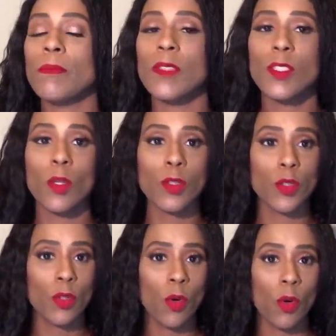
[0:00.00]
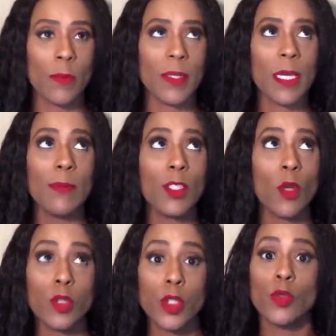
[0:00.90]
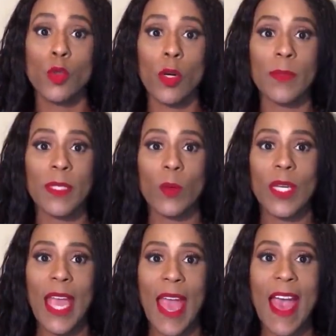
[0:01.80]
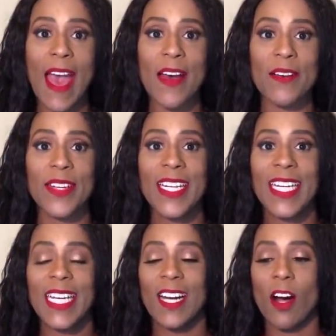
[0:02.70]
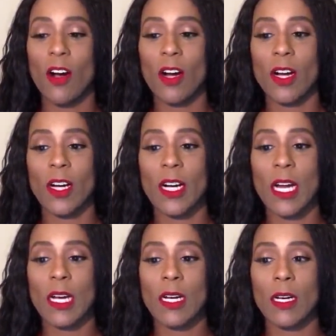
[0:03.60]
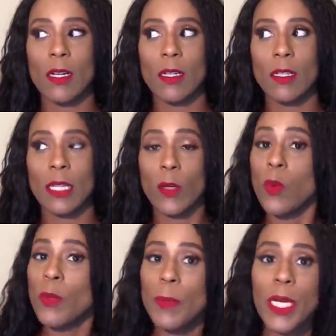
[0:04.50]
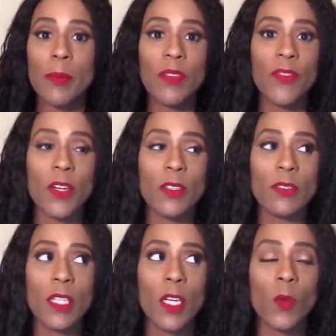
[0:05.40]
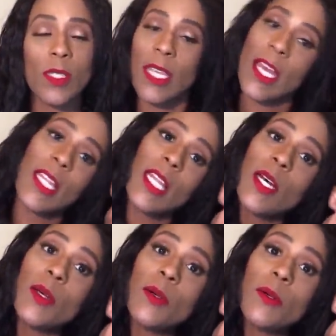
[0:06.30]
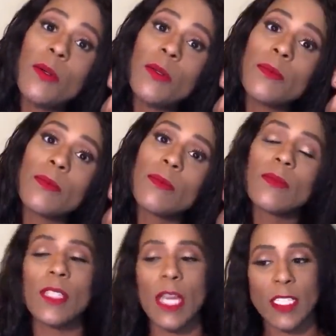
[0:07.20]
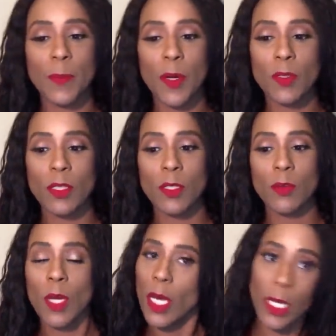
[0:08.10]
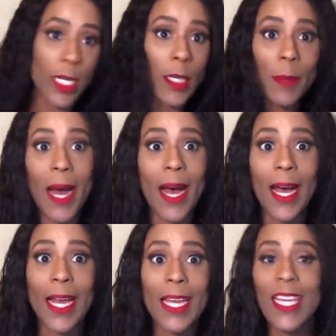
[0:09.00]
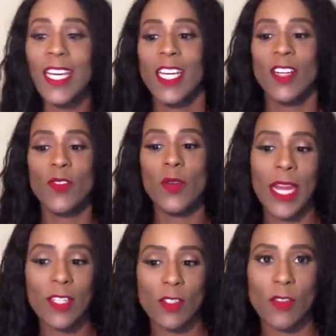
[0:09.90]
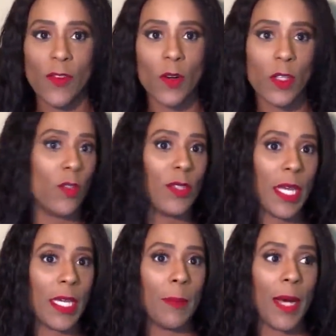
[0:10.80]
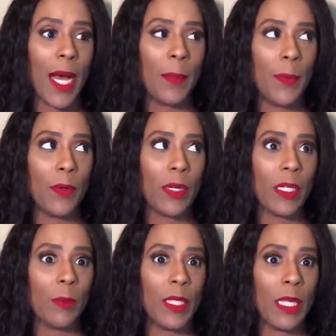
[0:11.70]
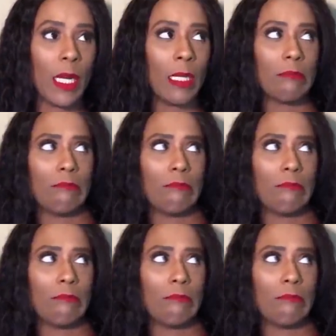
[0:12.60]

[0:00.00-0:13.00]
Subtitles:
social norms. Some social norms that we have are, like when we pick up the phone, we say hello, as opposed to goodbye. If you answer the phone and you say goodbye, people are gonna be like,